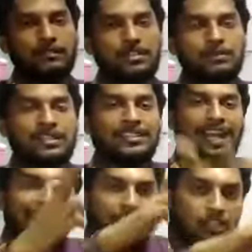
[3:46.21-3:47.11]
which means
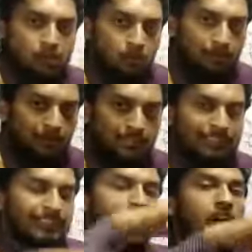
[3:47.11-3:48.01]
at least two
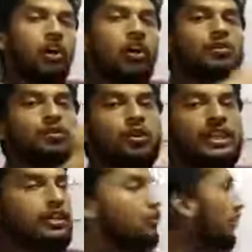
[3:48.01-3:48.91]
persons or more than two